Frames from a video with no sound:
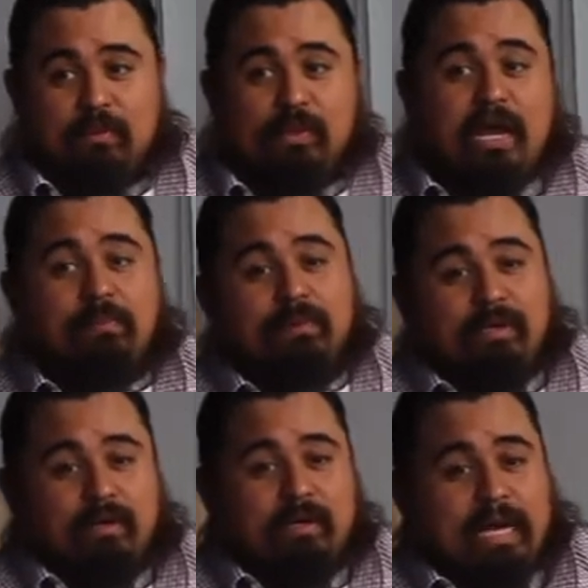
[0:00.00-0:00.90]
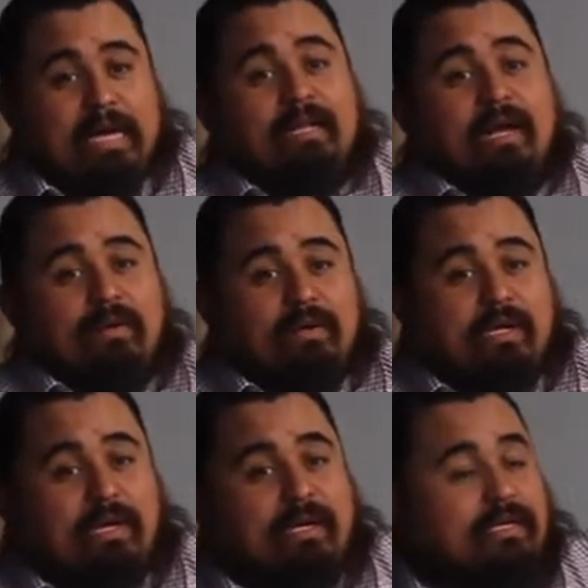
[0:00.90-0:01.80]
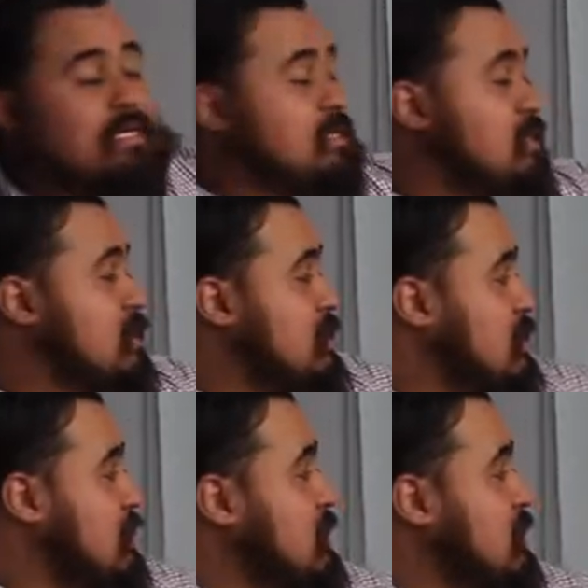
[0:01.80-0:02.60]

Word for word: What happened here? And how God was